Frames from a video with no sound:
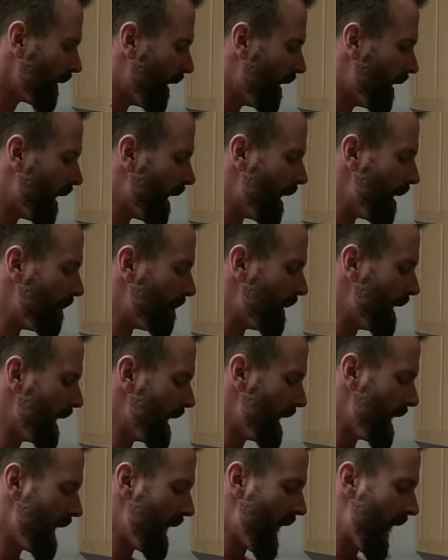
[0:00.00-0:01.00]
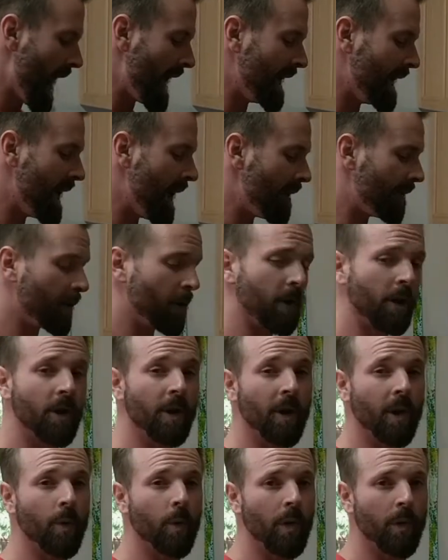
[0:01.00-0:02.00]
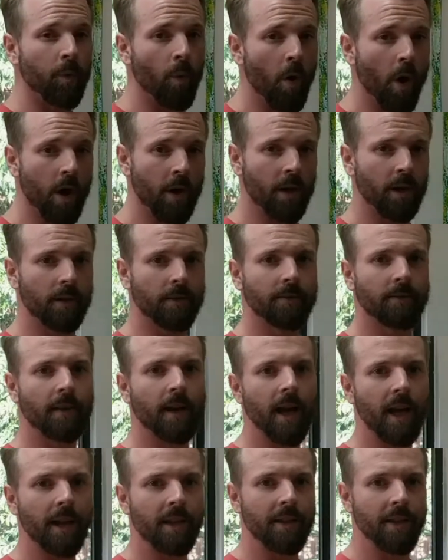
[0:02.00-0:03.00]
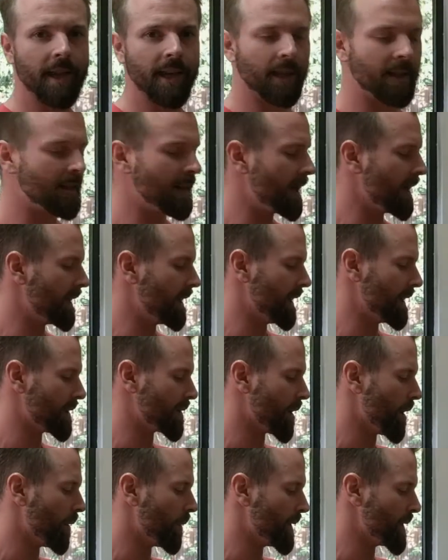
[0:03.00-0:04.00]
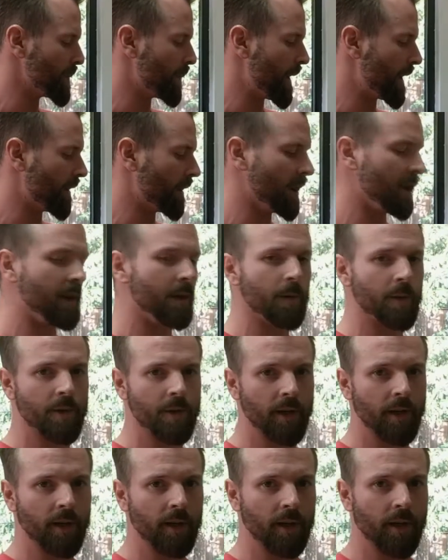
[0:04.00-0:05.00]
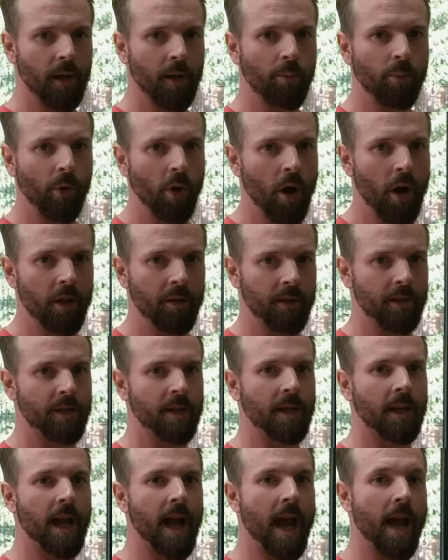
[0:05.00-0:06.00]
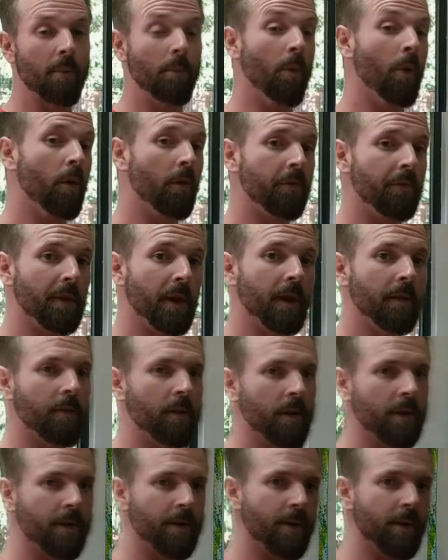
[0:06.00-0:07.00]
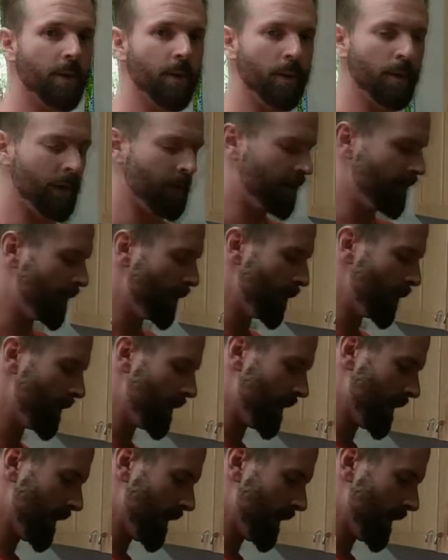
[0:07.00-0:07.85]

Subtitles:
I never cook with water. I think that it's always better to use a broth that's going to add more flavor to the food.